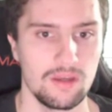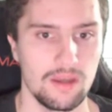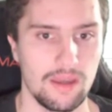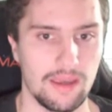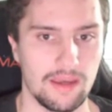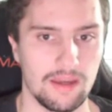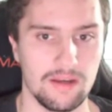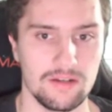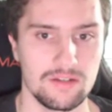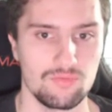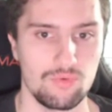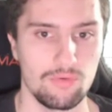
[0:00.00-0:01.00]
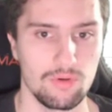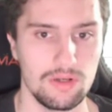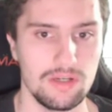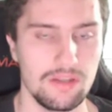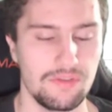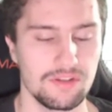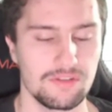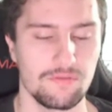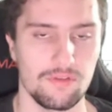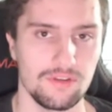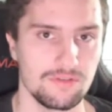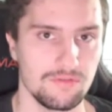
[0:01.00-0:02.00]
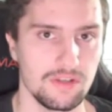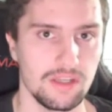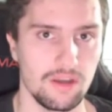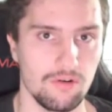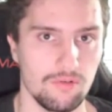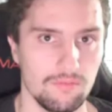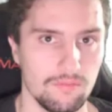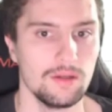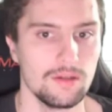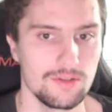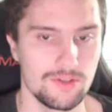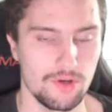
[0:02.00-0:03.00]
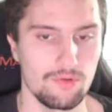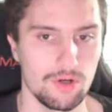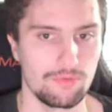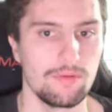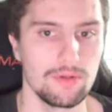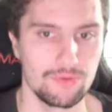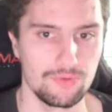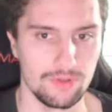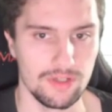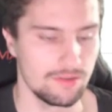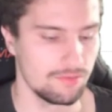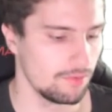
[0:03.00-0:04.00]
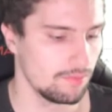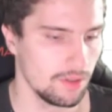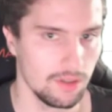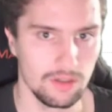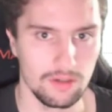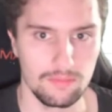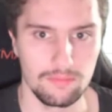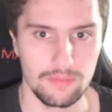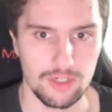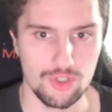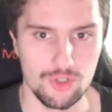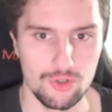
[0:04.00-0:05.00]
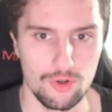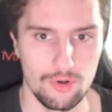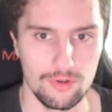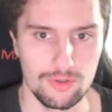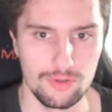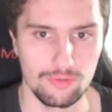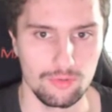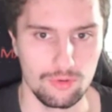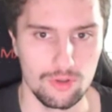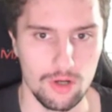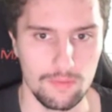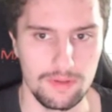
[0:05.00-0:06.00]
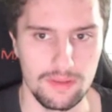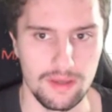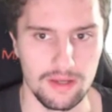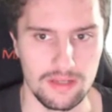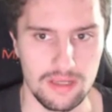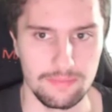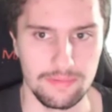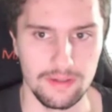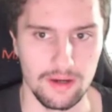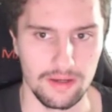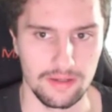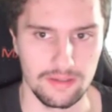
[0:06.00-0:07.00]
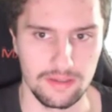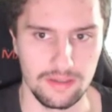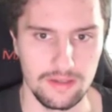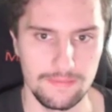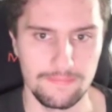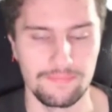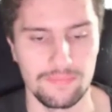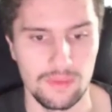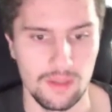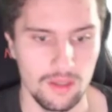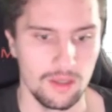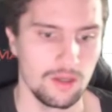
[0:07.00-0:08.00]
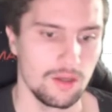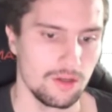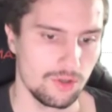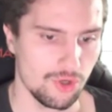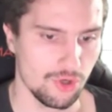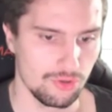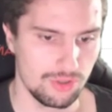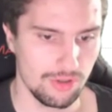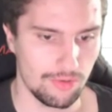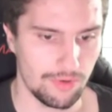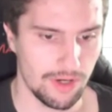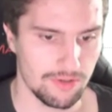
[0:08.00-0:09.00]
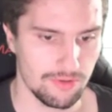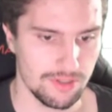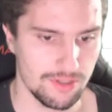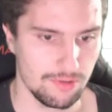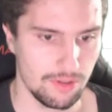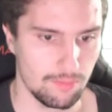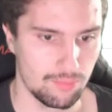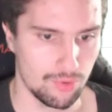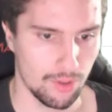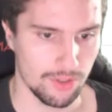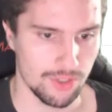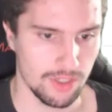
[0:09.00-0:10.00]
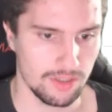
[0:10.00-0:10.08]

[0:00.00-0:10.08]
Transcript: And we will need this for this video. So what we will do is we will make sure to copy that API key, go to our Android Studio project